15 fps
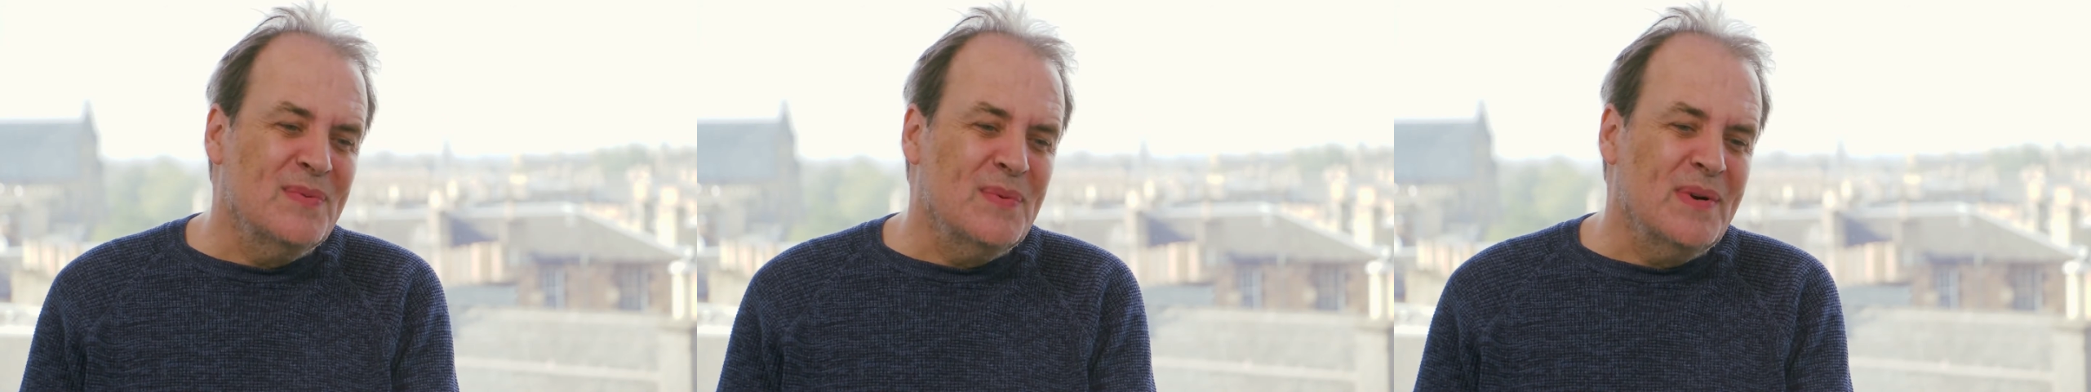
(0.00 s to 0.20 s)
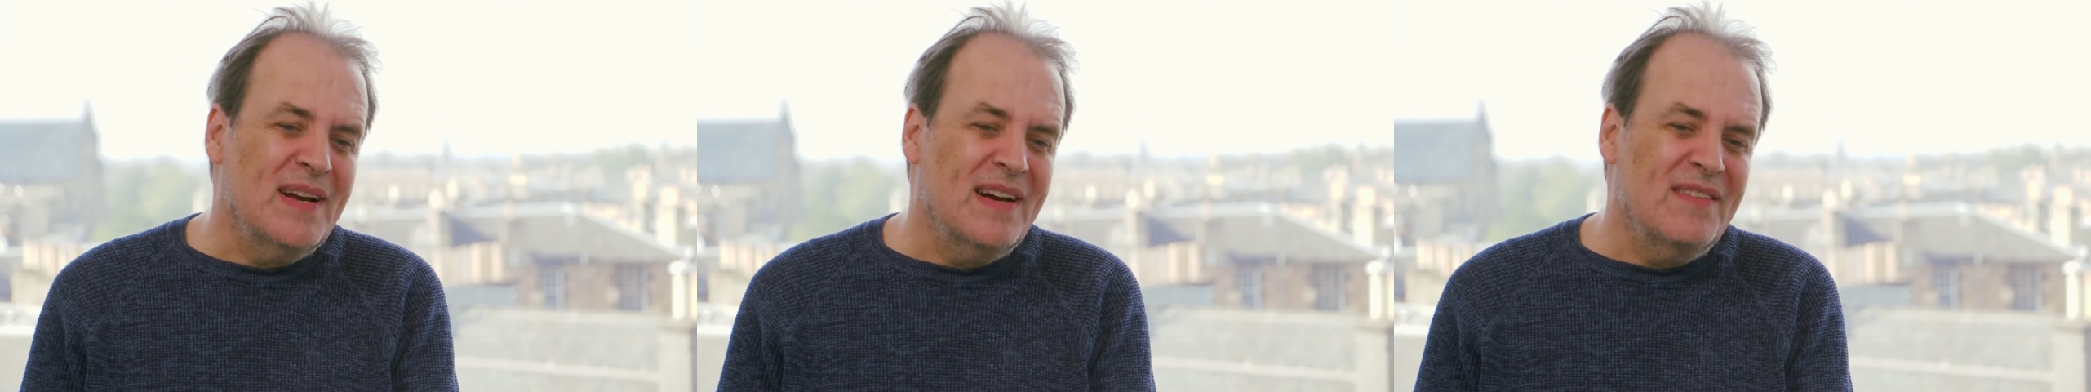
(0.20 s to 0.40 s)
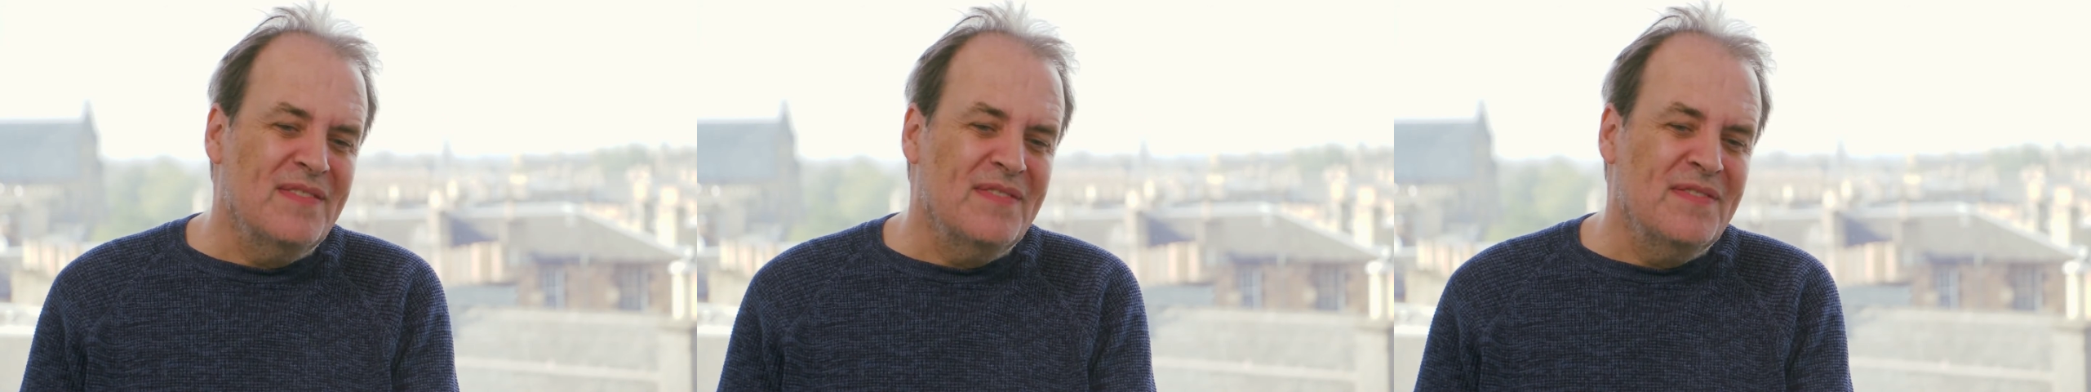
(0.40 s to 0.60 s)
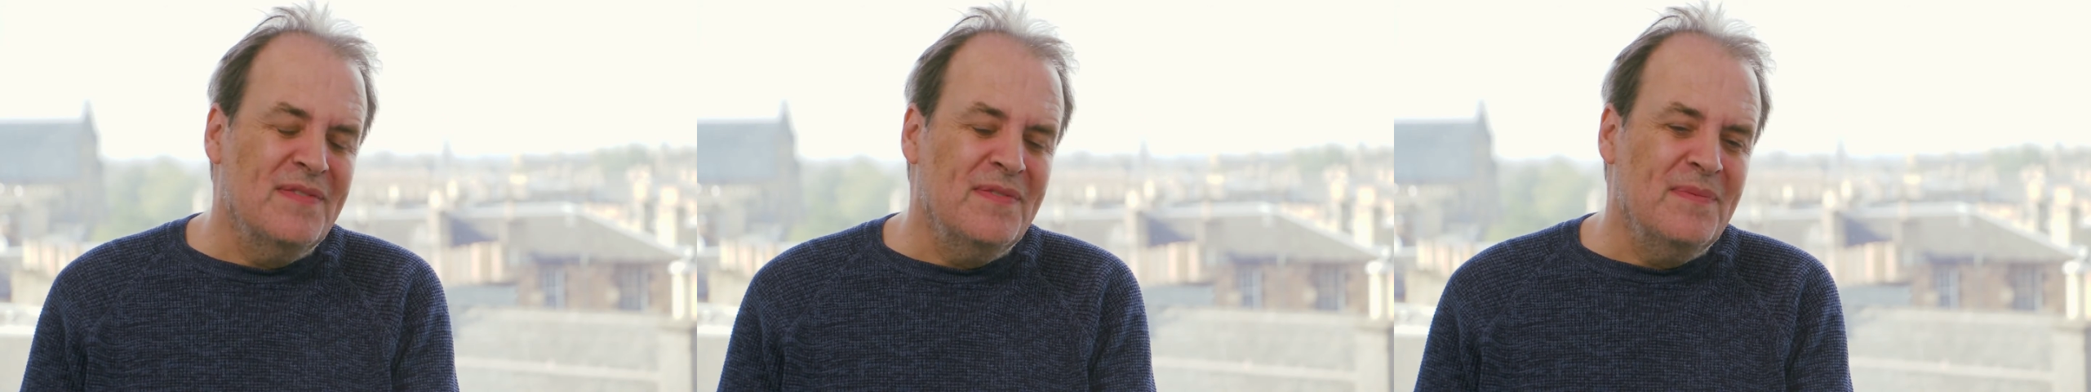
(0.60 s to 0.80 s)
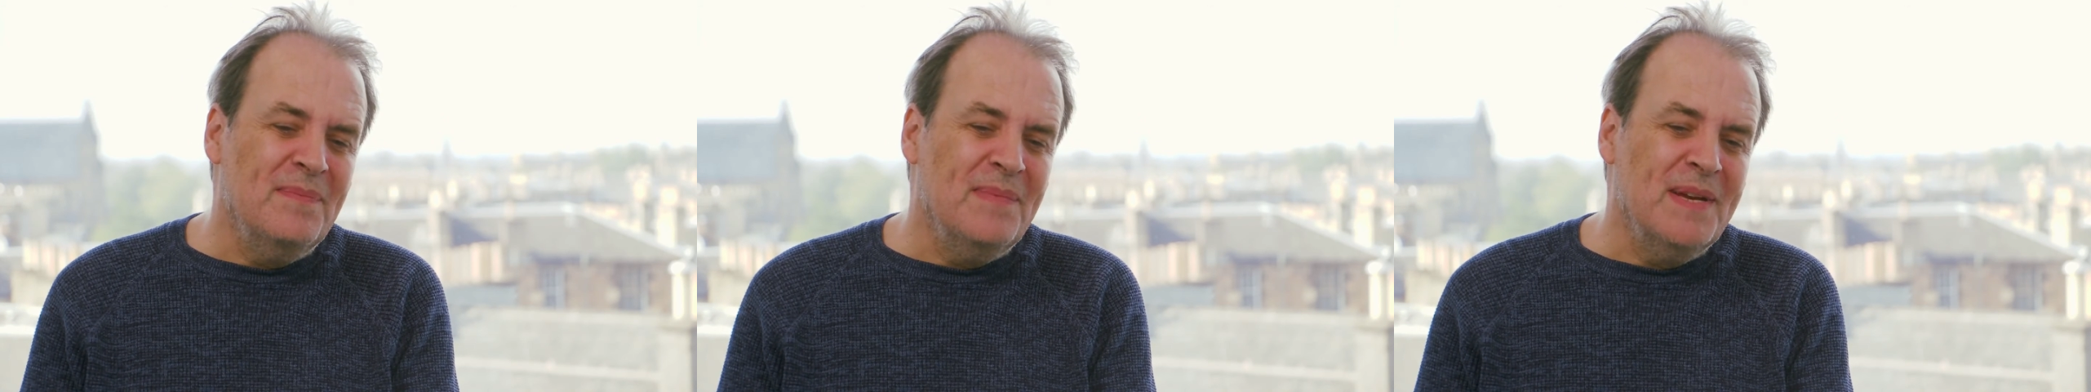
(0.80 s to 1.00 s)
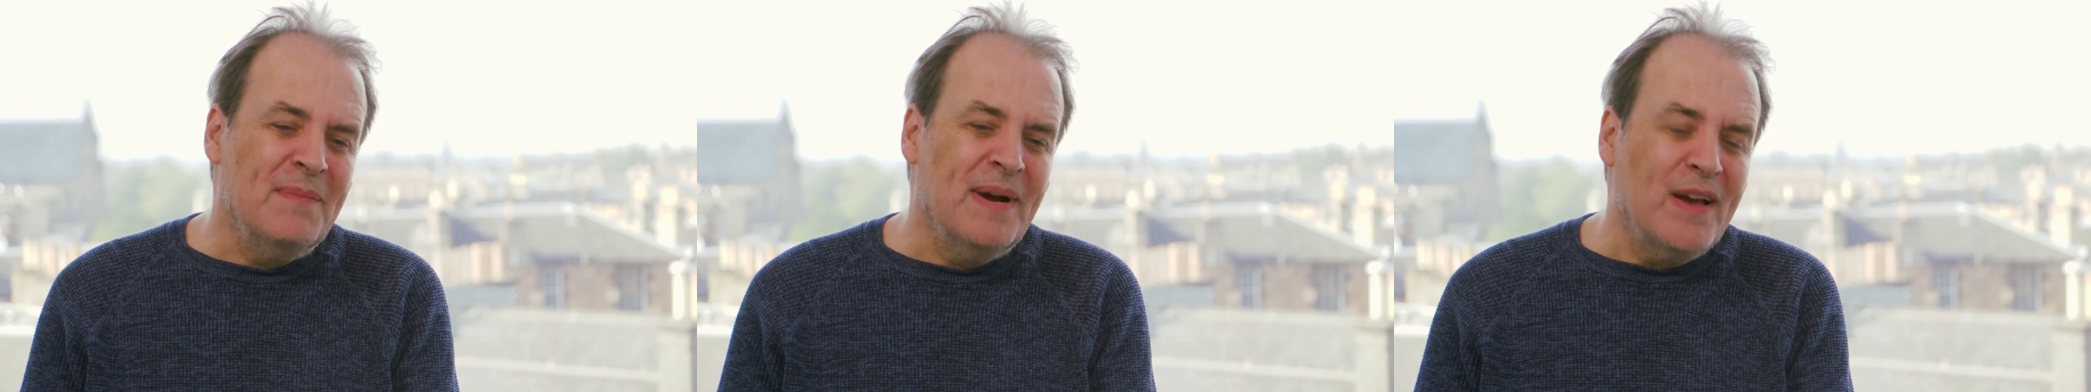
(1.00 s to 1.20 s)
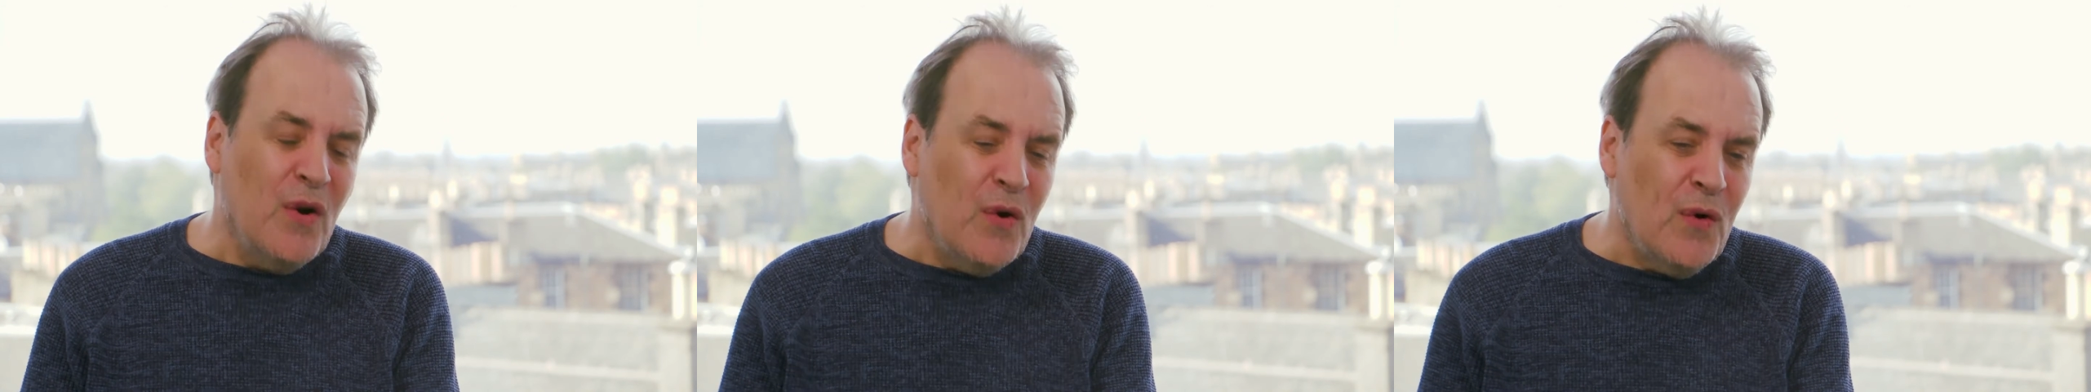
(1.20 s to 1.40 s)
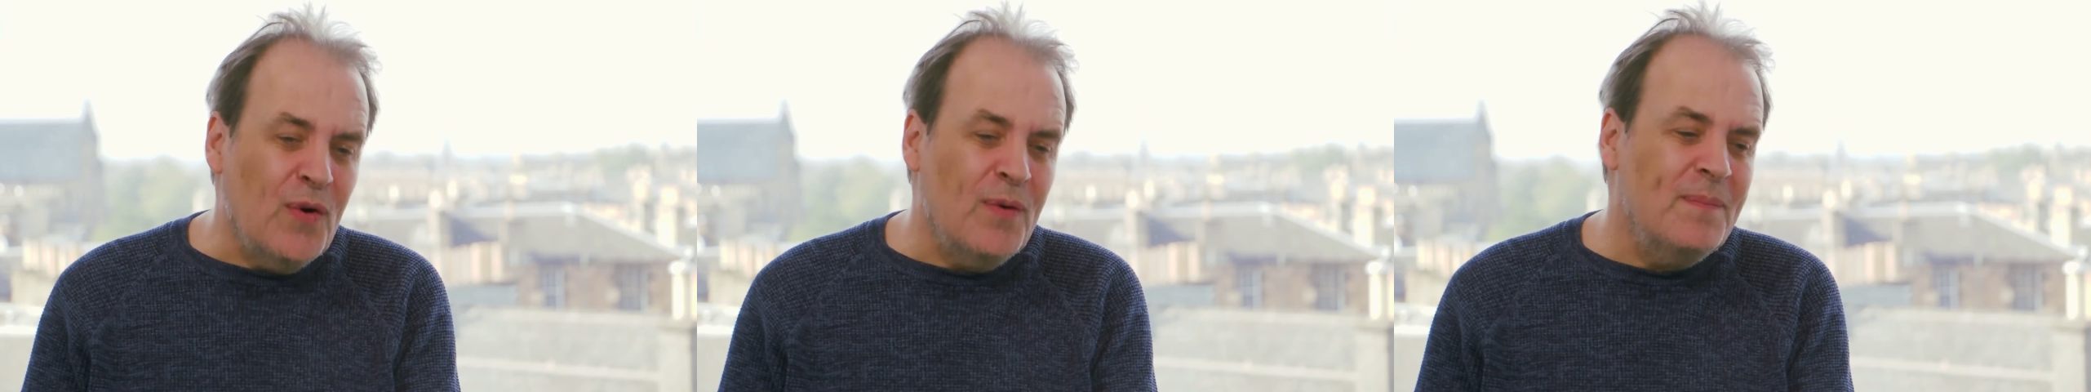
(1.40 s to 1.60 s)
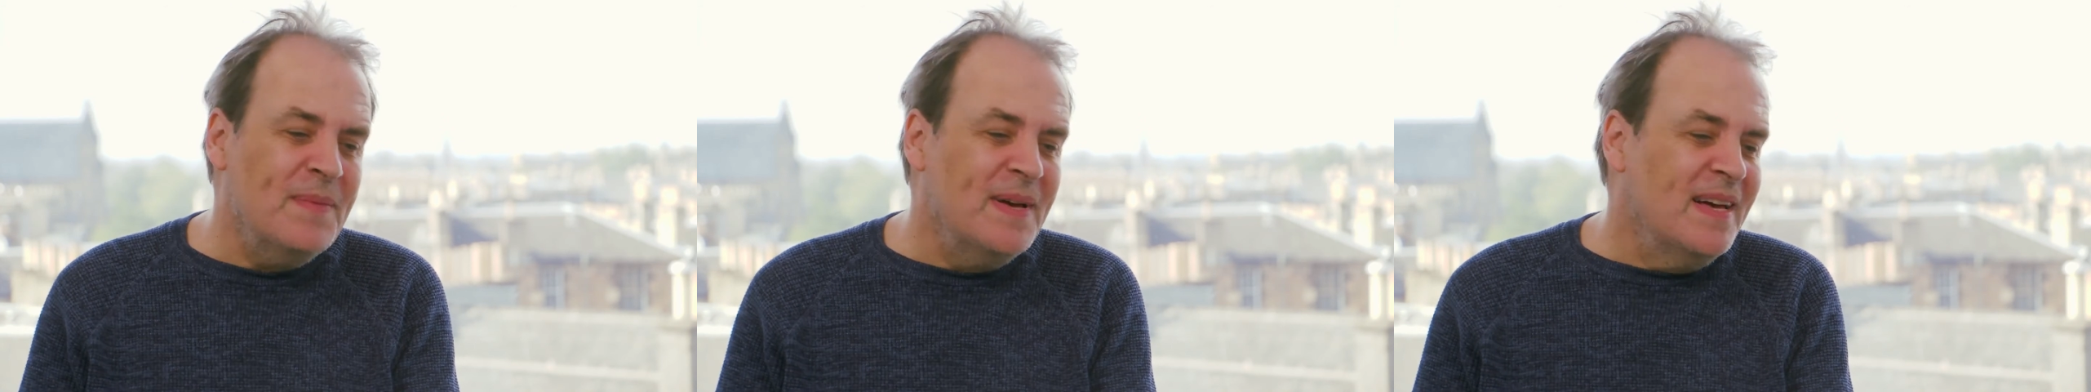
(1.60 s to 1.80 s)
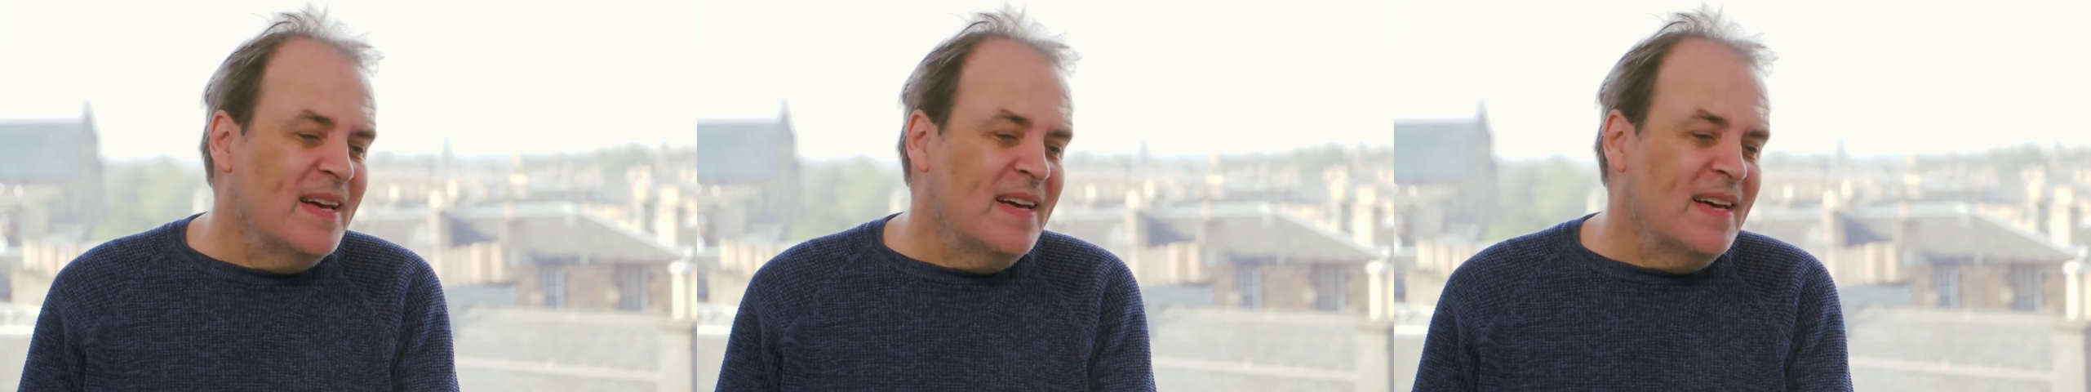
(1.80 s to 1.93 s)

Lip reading: where I've made my home,